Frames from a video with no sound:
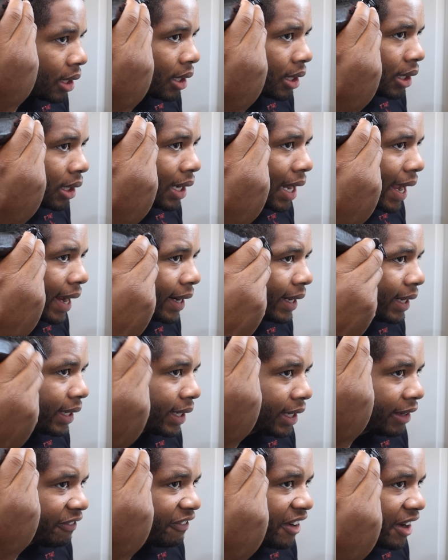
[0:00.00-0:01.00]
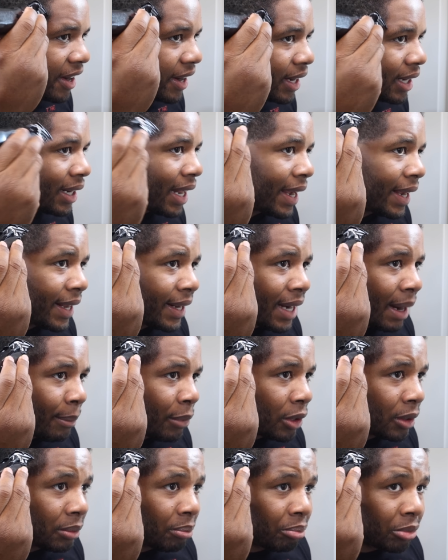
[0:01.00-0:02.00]
Lightly, very light,
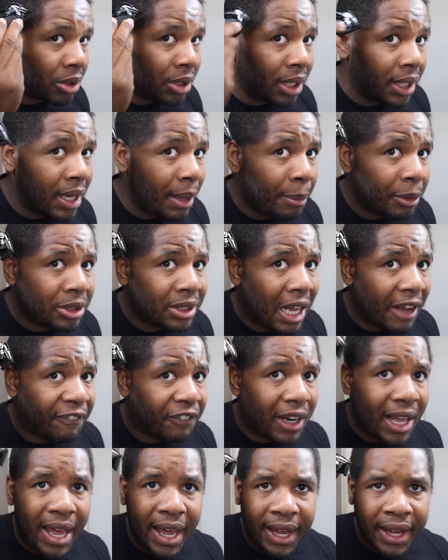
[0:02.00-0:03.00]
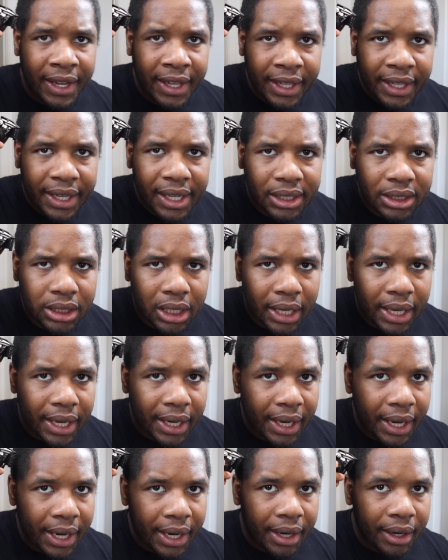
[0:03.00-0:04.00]
and the clipper's not flat, it's
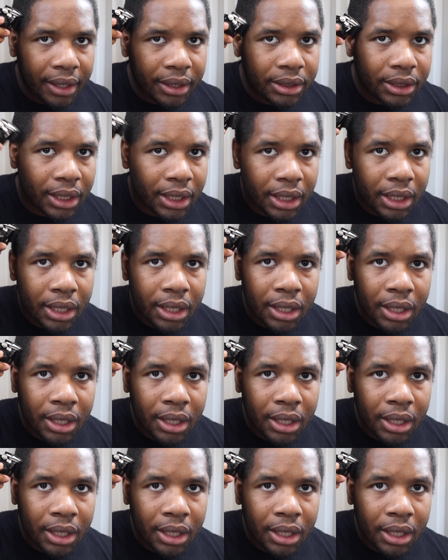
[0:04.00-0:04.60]
laying here, see?